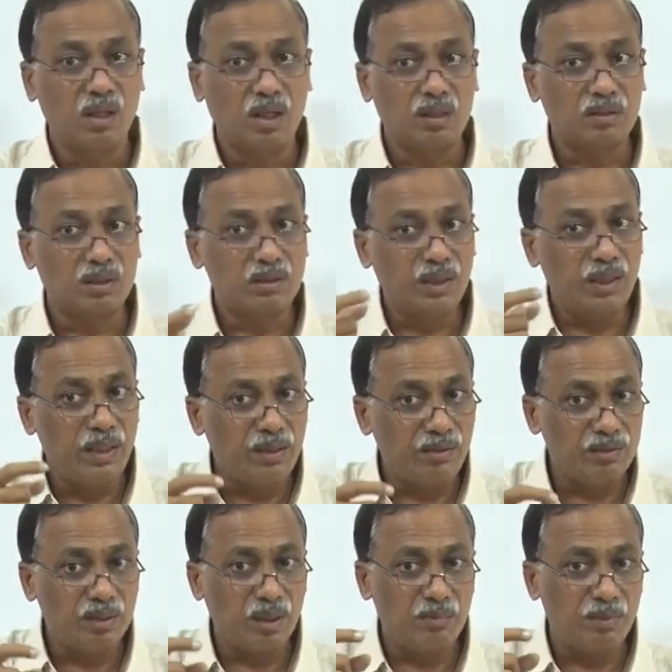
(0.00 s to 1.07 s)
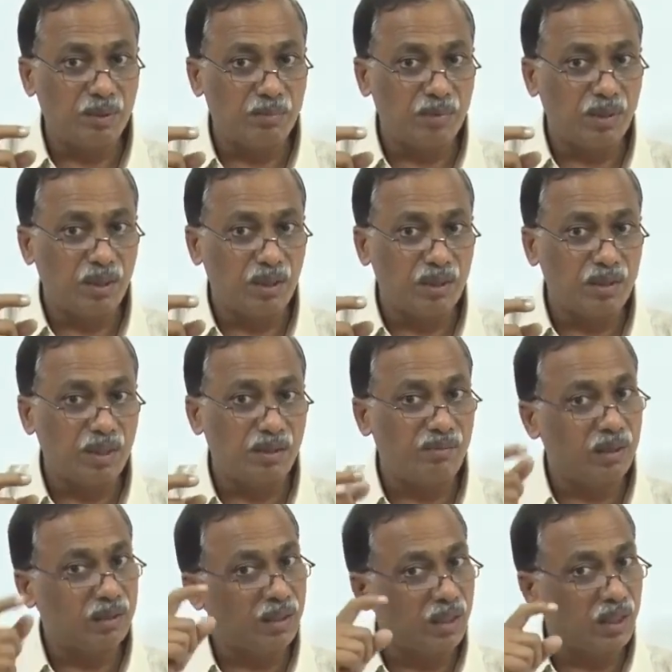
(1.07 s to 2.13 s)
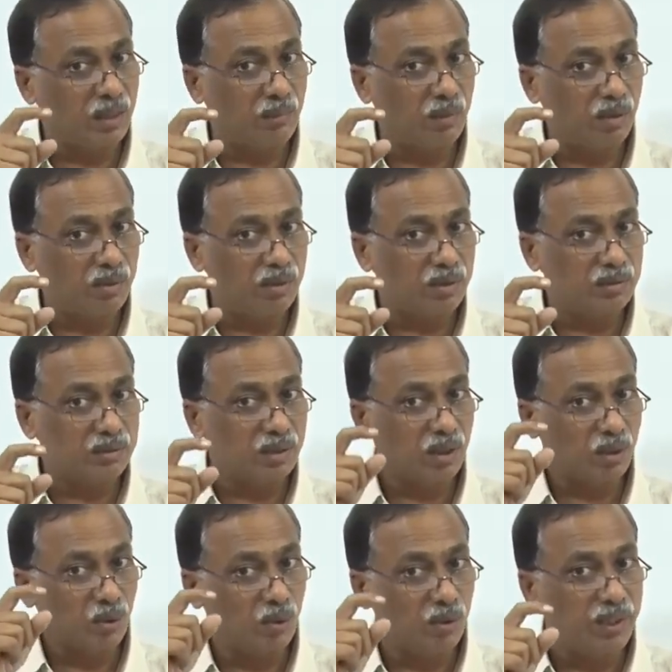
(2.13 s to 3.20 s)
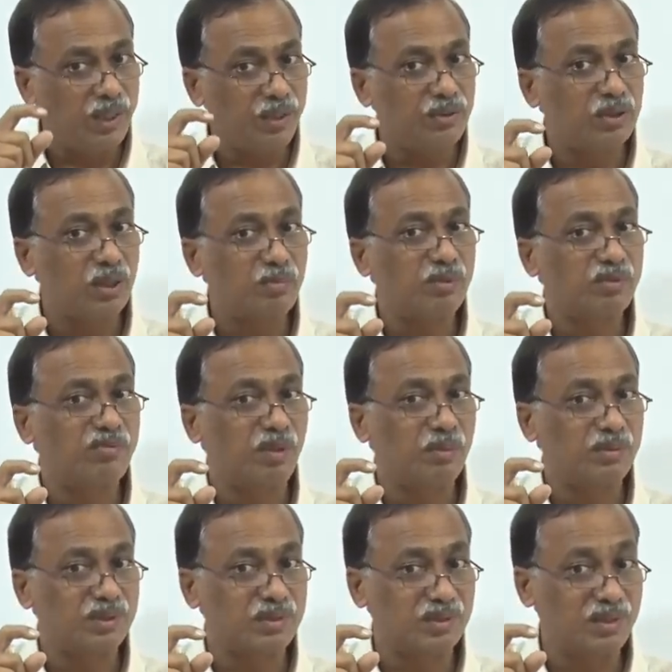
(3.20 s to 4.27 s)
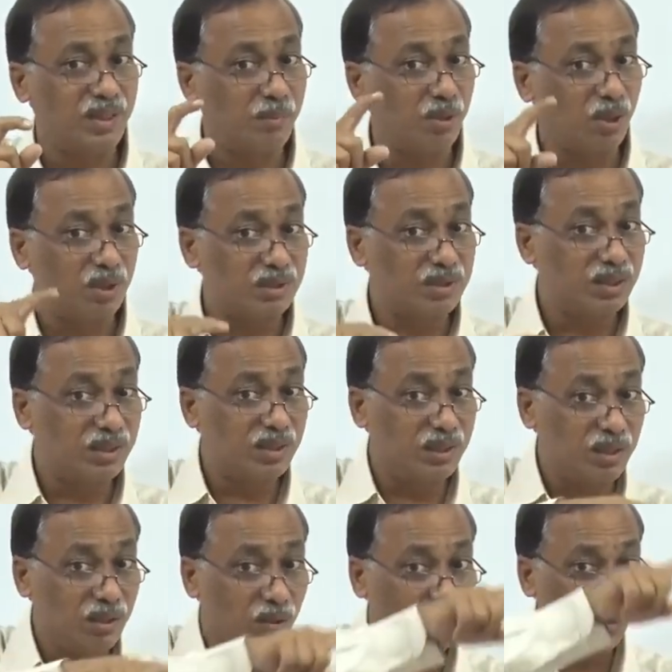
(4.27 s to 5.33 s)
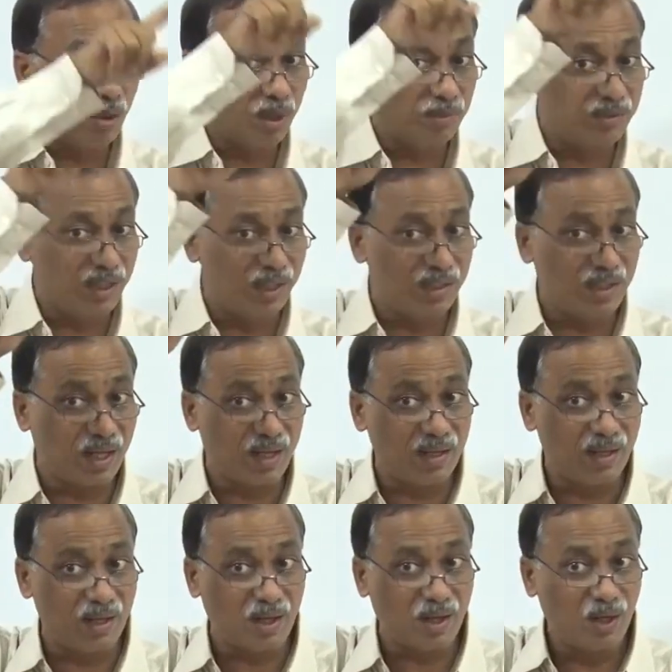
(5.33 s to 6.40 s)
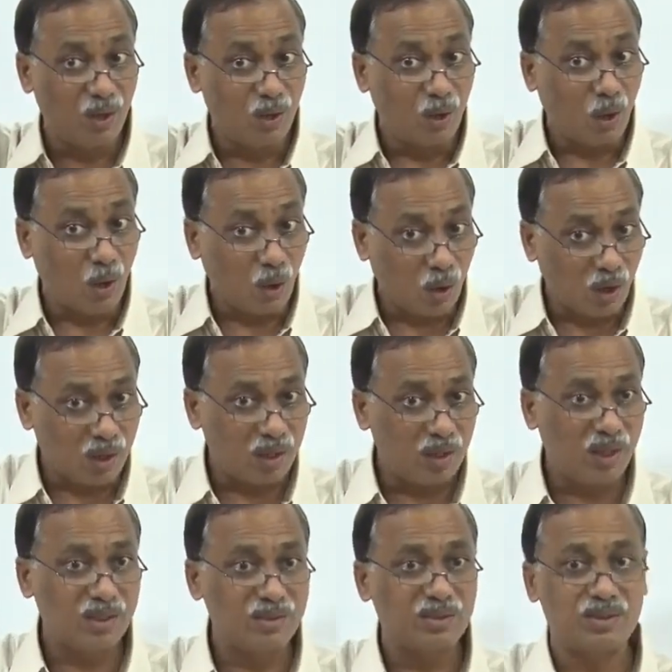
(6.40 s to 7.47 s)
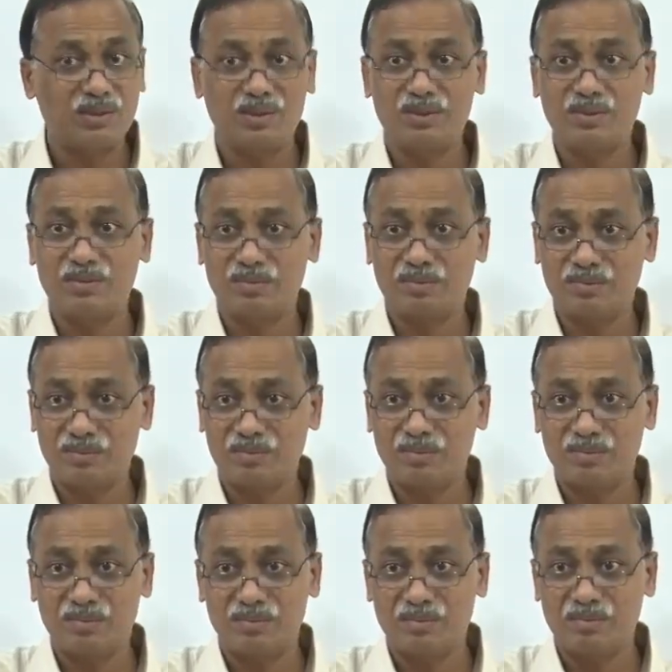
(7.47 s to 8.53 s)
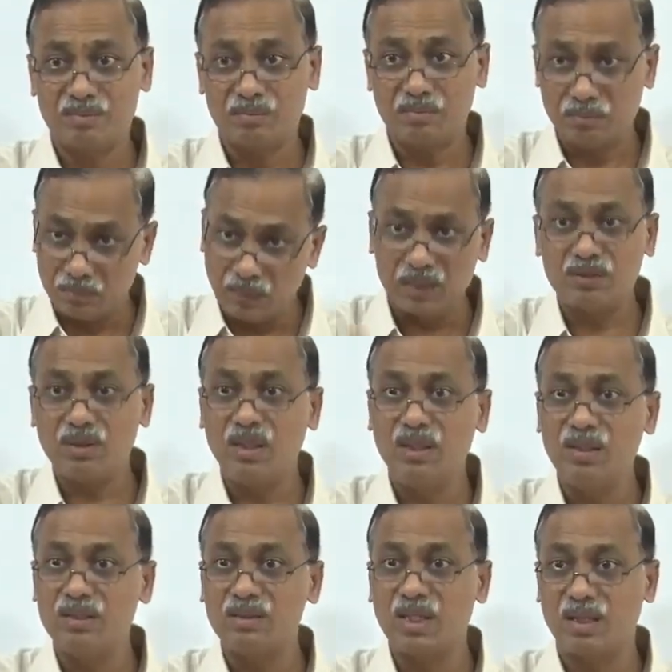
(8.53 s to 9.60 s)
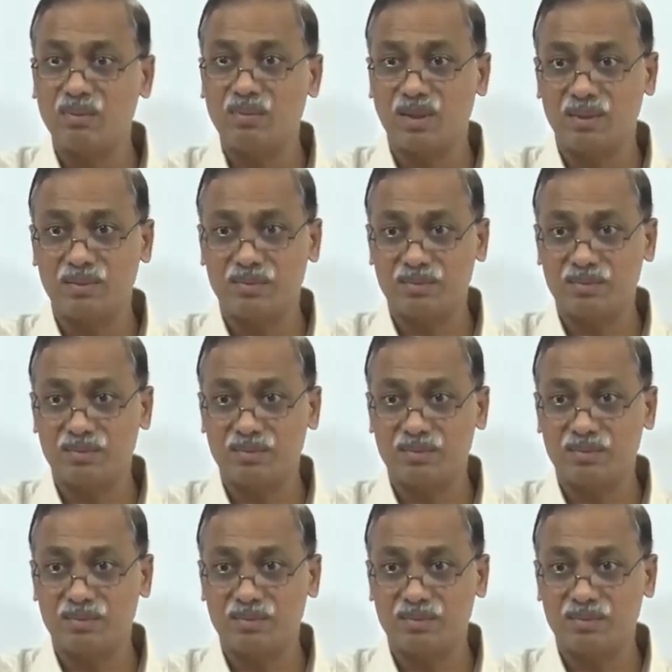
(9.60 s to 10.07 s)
Otherwise, individual people, they will think about their own individual performance. They may not see the goal of the entire organization. Naturally, it is that way.